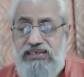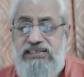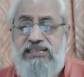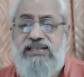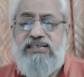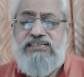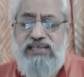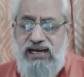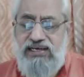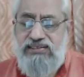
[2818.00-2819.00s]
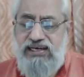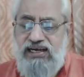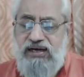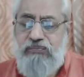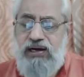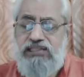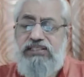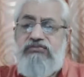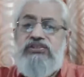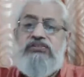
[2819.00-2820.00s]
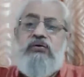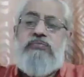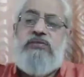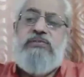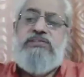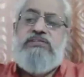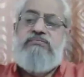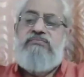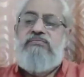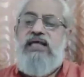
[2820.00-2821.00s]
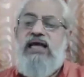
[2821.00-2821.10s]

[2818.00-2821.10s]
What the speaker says: Yad ajnanataha bhati vishvam samastam.